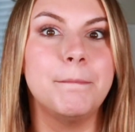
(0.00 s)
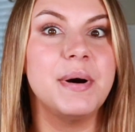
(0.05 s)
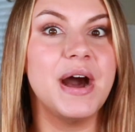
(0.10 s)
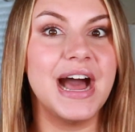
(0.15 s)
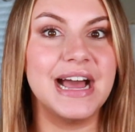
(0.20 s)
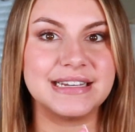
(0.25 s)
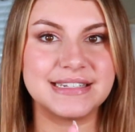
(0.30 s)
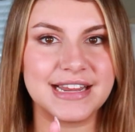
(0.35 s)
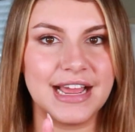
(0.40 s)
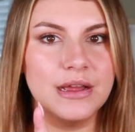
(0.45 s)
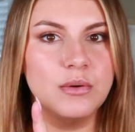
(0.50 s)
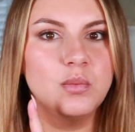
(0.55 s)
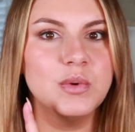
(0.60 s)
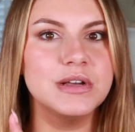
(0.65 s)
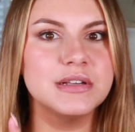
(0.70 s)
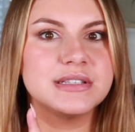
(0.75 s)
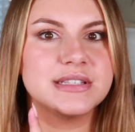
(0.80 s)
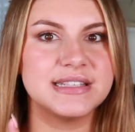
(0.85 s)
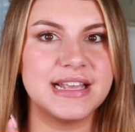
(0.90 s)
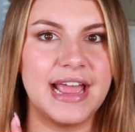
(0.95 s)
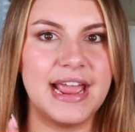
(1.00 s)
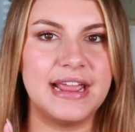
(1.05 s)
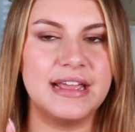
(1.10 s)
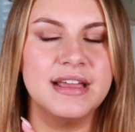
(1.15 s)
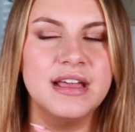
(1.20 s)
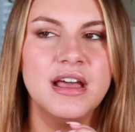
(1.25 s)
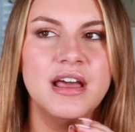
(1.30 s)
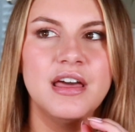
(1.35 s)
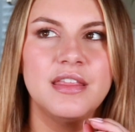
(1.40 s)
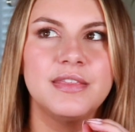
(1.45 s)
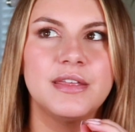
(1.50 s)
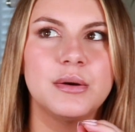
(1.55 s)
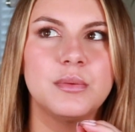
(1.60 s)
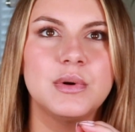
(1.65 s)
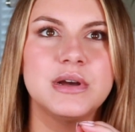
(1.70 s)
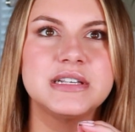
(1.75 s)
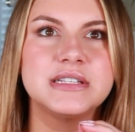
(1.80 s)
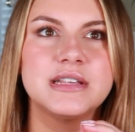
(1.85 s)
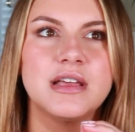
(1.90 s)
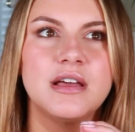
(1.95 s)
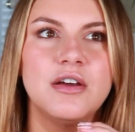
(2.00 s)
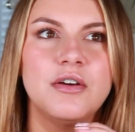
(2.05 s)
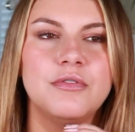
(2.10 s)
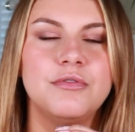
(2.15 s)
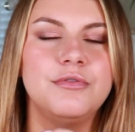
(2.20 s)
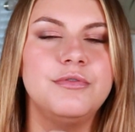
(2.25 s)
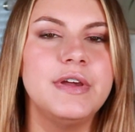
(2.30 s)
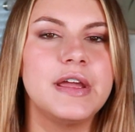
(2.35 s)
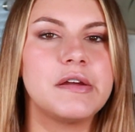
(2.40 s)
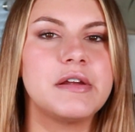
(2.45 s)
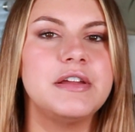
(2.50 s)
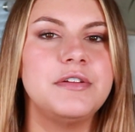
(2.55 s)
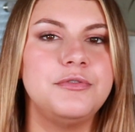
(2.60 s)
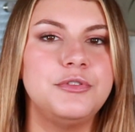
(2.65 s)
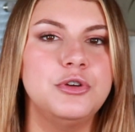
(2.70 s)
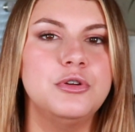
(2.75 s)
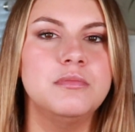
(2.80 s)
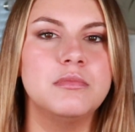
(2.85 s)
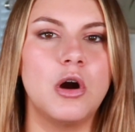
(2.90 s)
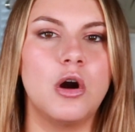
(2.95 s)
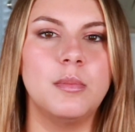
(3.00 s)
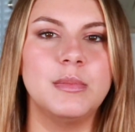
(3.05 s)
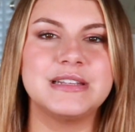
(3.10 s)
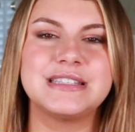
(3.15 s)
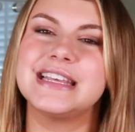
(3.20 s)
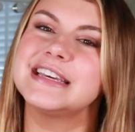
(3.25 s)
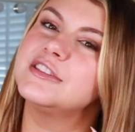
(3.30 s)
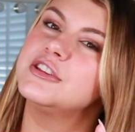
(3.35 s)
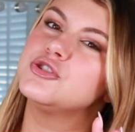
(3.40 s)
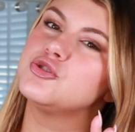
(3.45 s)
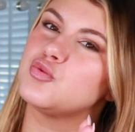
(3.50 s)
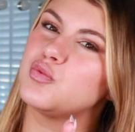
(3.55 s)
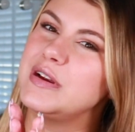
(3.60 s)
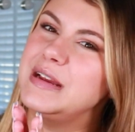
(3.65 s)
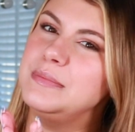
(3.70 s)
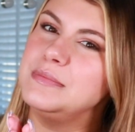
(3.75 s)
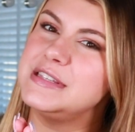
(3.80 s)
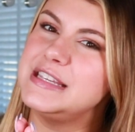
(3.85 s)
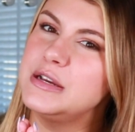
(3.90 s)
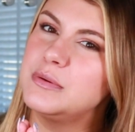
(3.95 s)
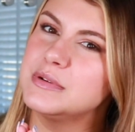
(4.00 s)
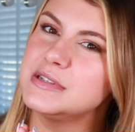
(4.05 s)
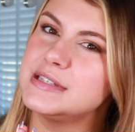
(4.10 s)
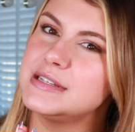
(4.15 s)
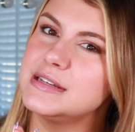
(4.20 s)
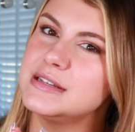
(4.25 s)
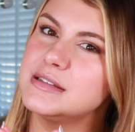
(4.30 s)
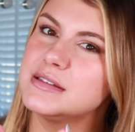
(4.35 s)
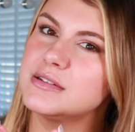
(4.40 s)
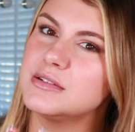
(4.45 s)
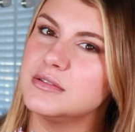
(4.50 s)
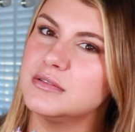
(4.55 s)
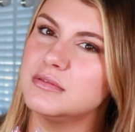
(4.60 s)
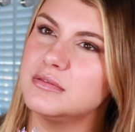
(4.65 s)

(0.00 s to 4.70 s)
but I will say there was very few moments, like the dream sequences